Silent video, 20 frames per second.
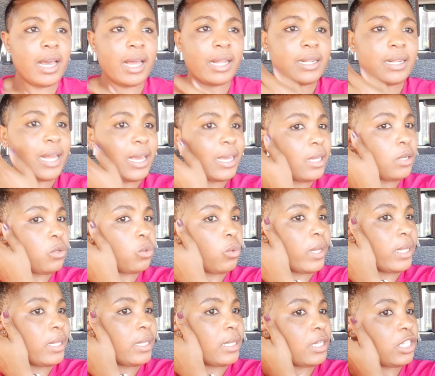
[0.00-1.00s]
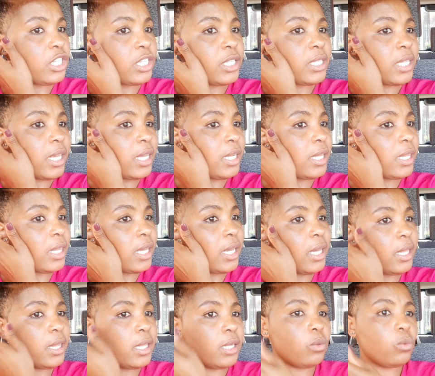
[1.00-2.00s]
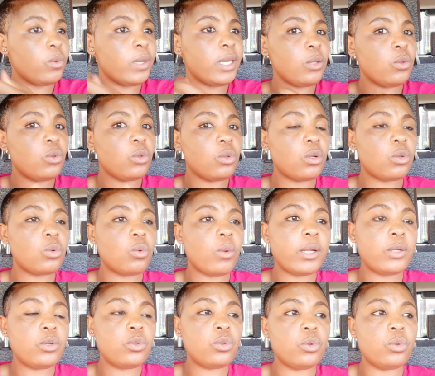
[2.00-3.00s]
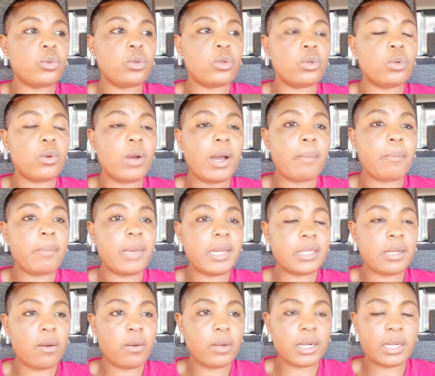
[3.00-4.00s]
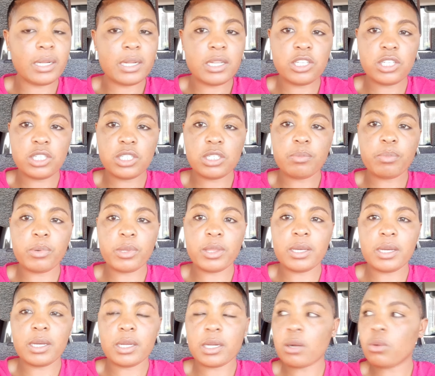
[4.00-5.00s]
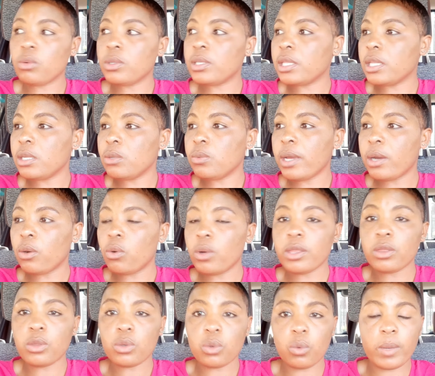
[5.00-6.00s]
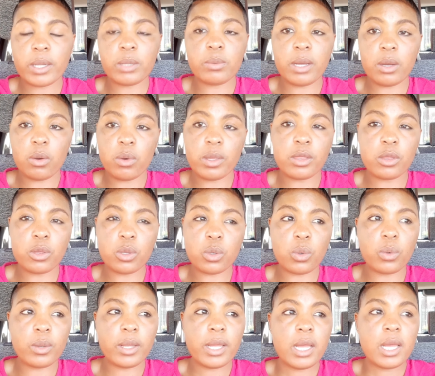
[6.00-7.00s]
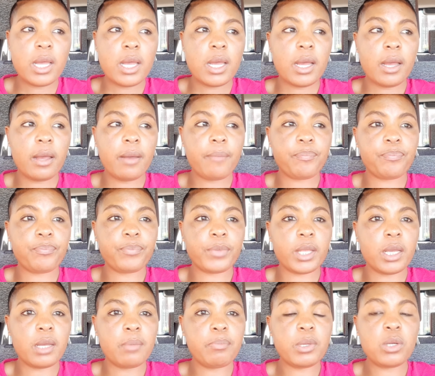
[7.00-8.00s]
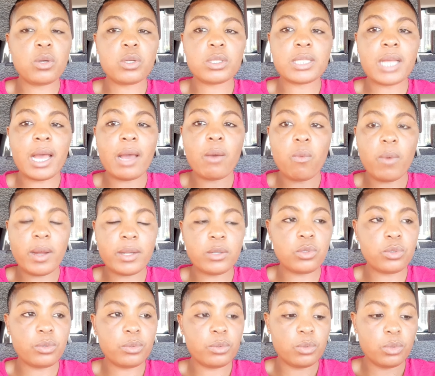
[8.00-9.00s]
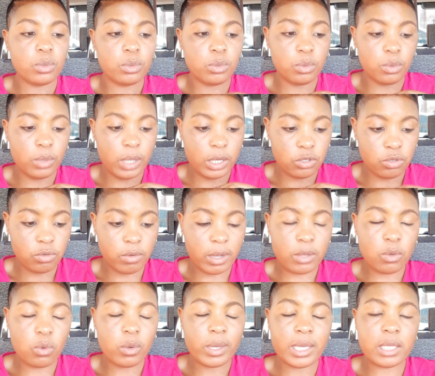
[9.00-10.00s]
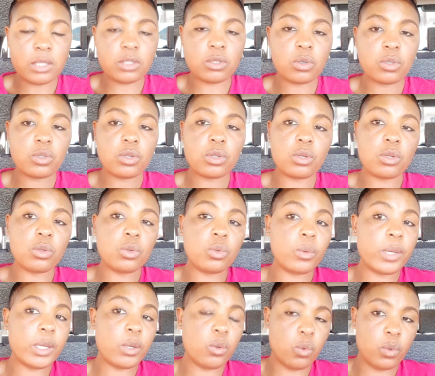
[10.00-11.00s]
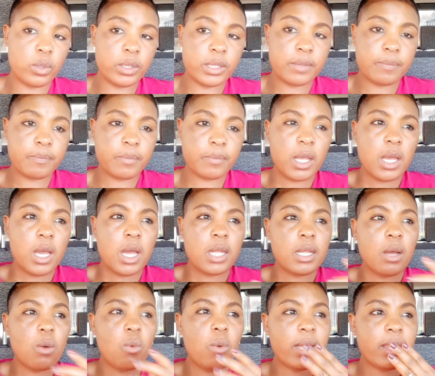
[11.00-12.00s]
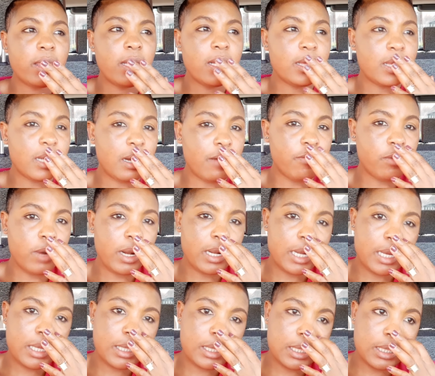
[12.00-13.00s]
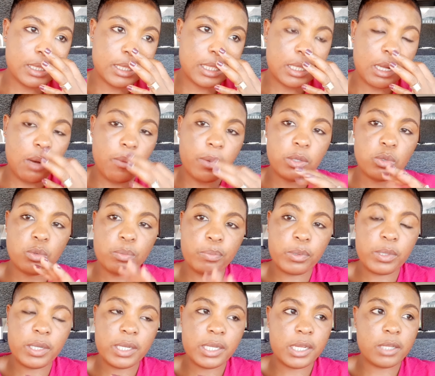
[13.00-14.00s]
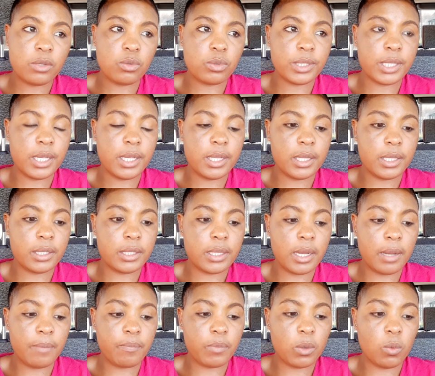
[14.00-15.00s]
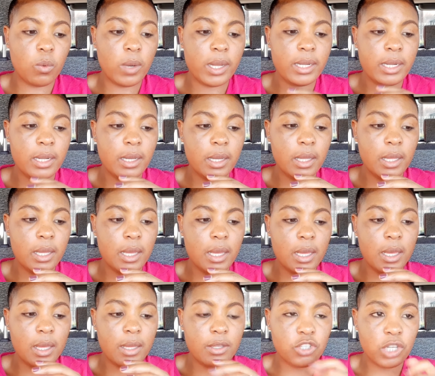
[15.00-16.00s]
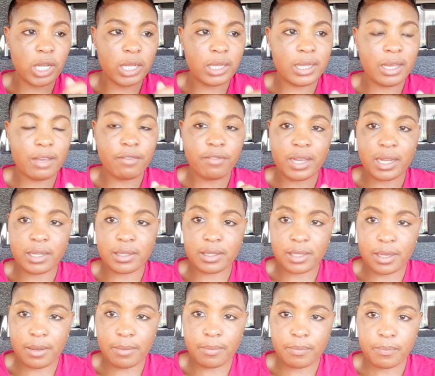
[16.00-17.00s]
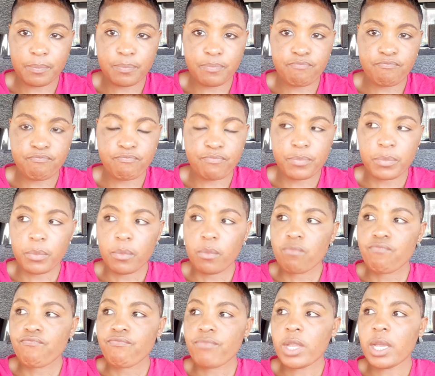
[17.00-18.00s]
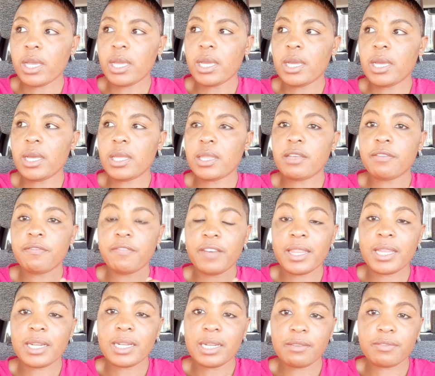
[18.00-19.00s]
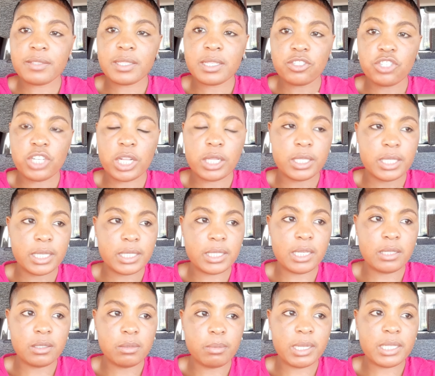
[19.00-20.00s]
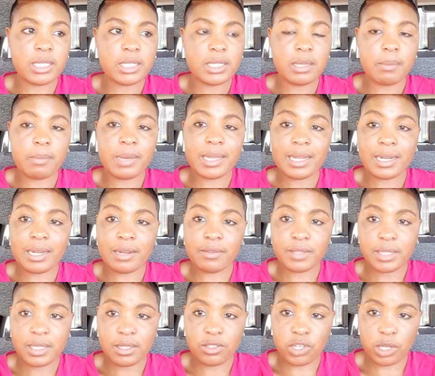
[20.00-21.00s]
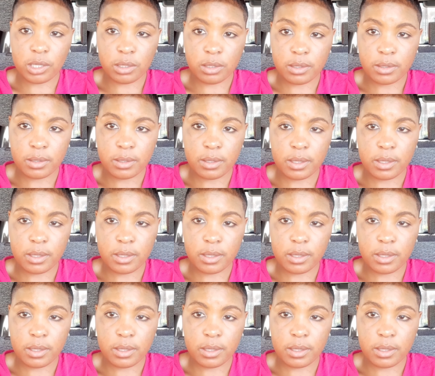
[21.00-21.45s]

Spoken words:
like it when she said at the end that we do not want to, you know, amend our relationship on the ground that we are going through what we are going through, because I want to assure you he's also not doing good. Now, one thing that I've realized is that I want to put it here to say that when a child have cancer, the father loves the child just as much as the mother loves the child.